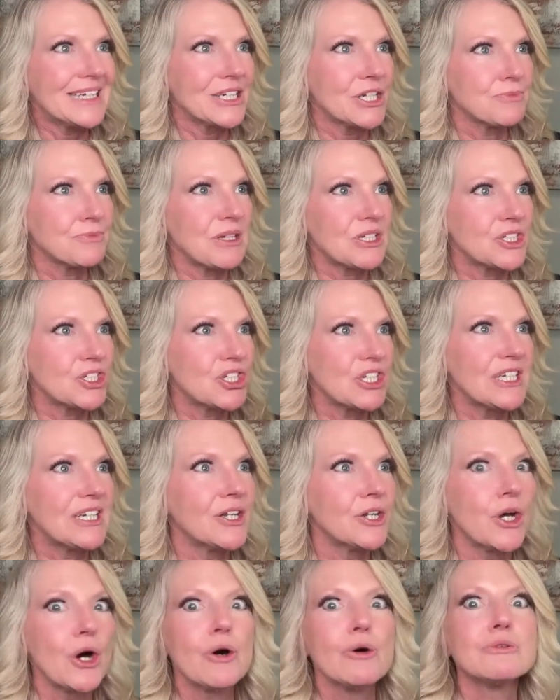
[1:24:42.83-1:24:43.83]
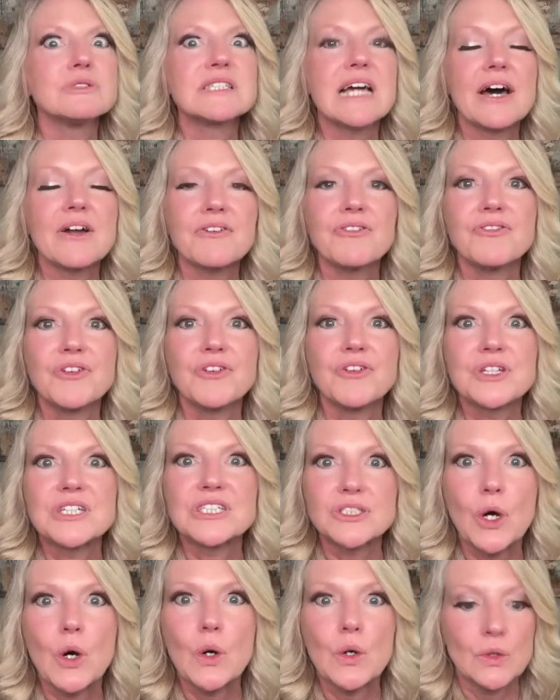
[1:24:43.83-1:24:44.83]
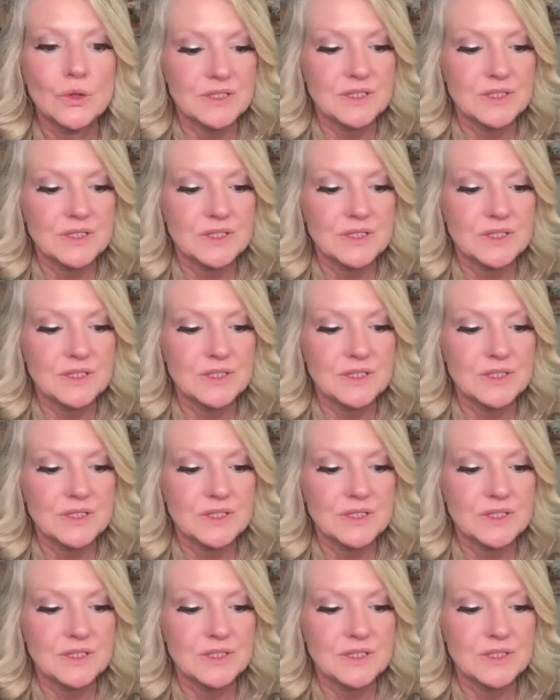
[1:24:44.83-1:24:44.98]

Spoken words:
But she knows how to fill these holes,